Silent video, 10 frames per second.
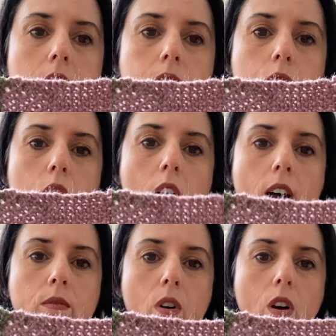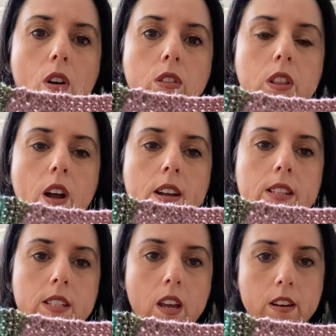you'll have all the
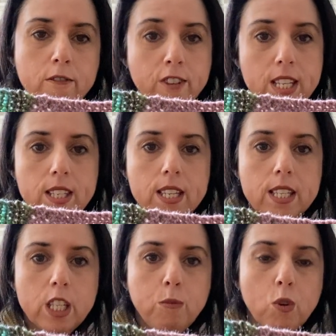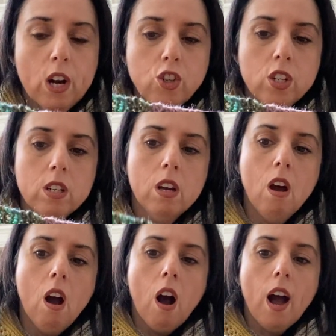lines kind of facing in the same direction.
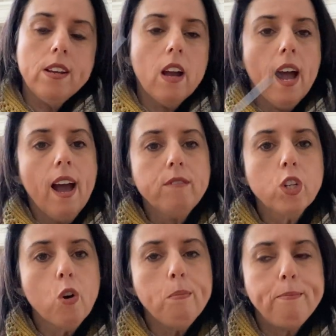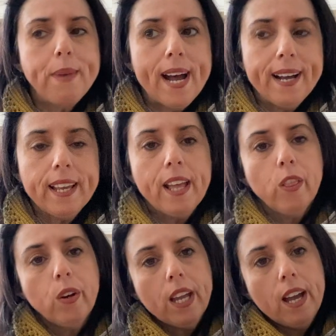I have to go back and
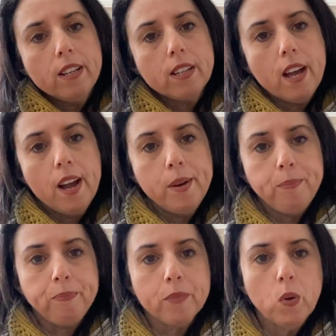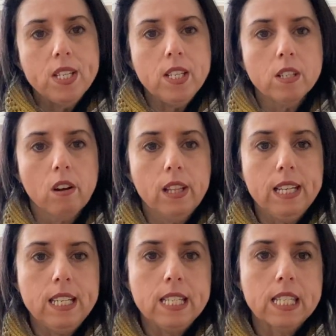look at Crazy Sock
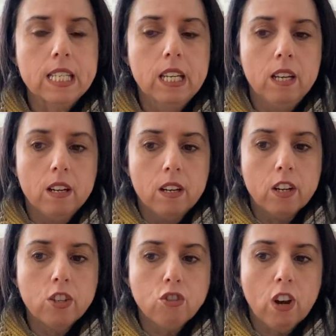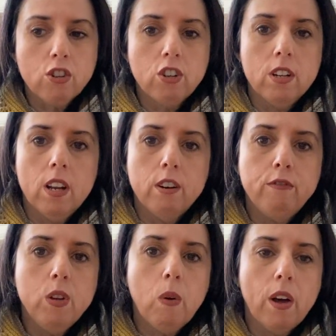Lady's construction and a
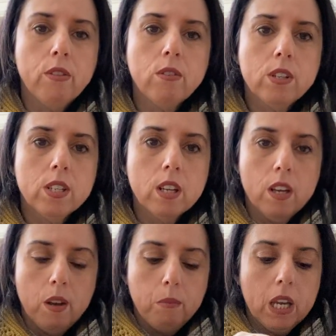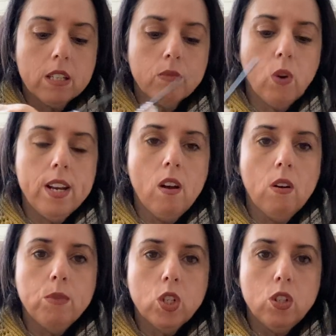few others, because right now
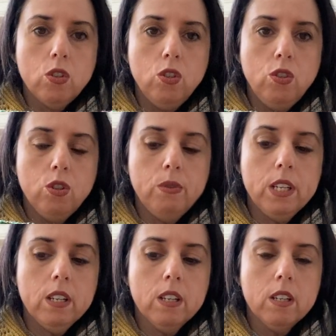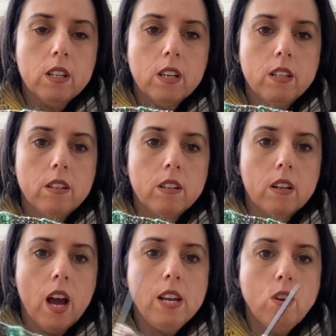I'm just doing it, and
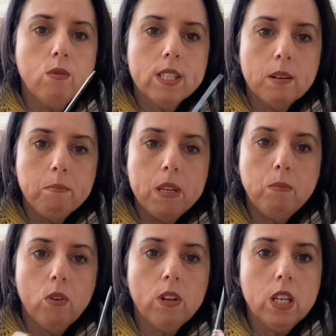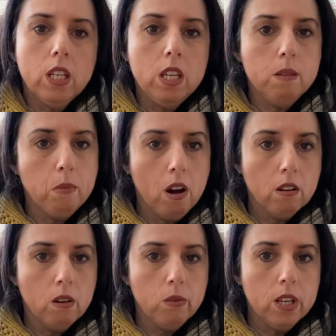I know some people keep on
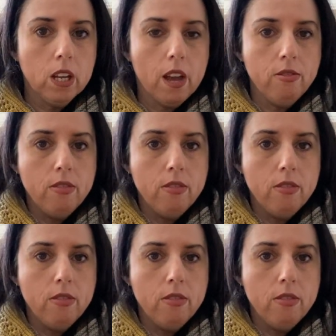going and